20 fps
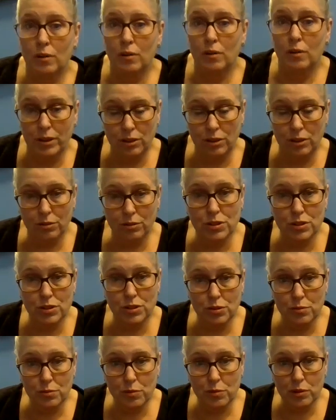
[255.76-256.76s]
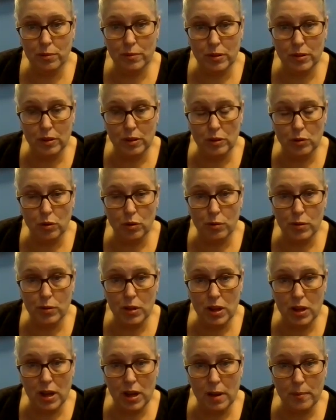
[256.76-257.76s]
when you resume
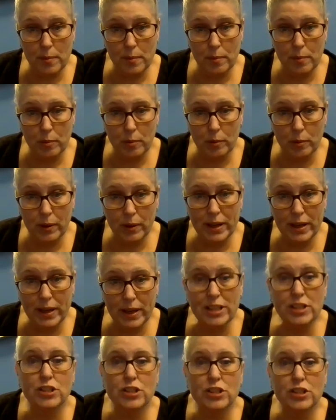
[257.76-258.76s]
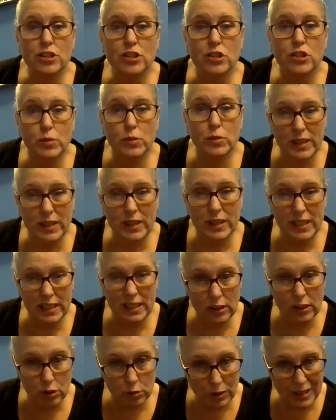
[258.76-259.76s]
normal operations
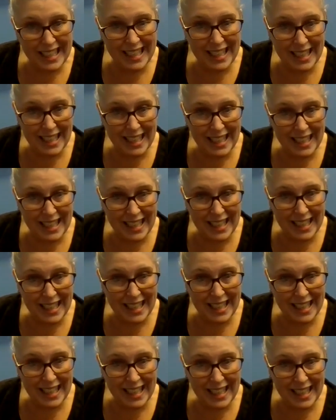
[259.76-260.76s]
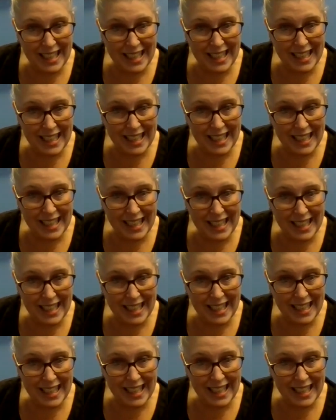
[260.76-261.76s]
within 3 days, that employee
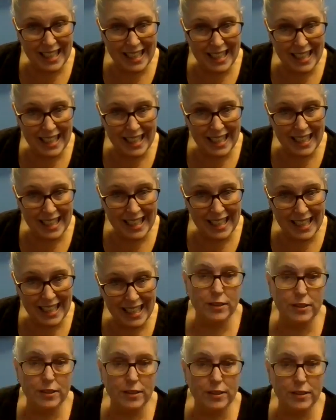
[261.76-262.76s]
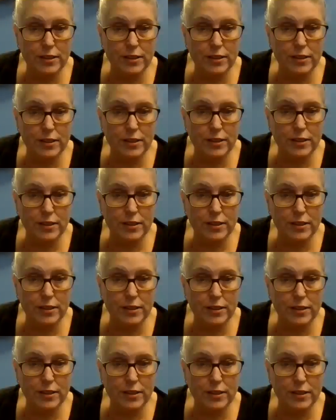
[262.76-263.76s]
needs to report to the supervisor and the appropriate
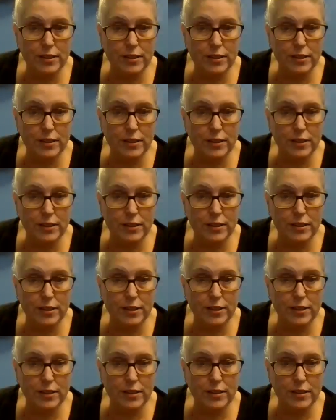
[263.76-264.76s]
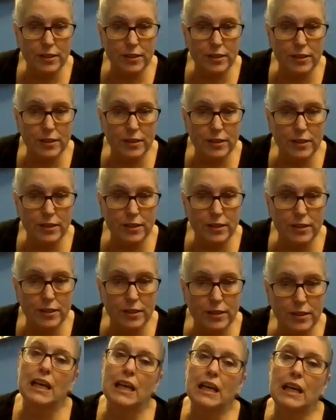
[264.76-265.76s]
party and complete the process with the
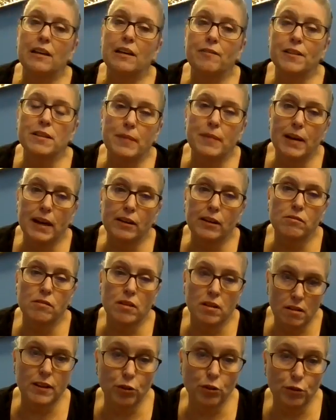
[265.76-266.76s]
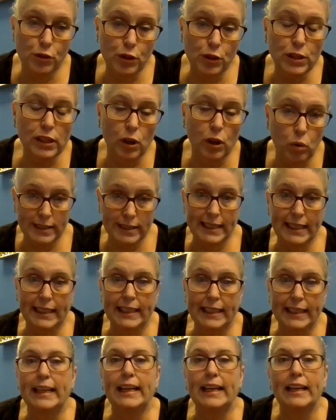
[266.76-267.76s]
original documents. If it's a matter of
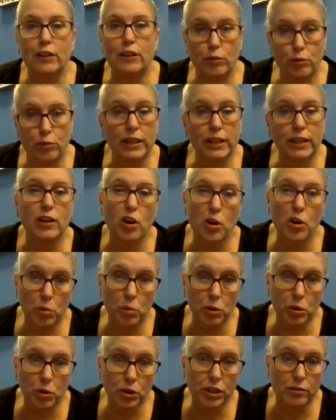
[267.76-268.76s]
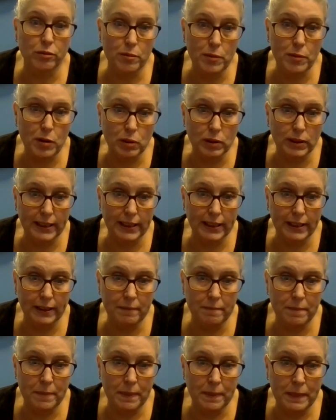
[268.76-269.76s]
that you're fully on quarantine and you really are working
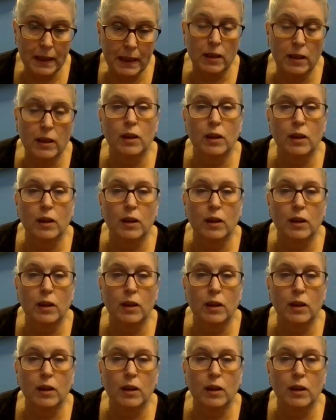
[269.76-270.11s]
remotely,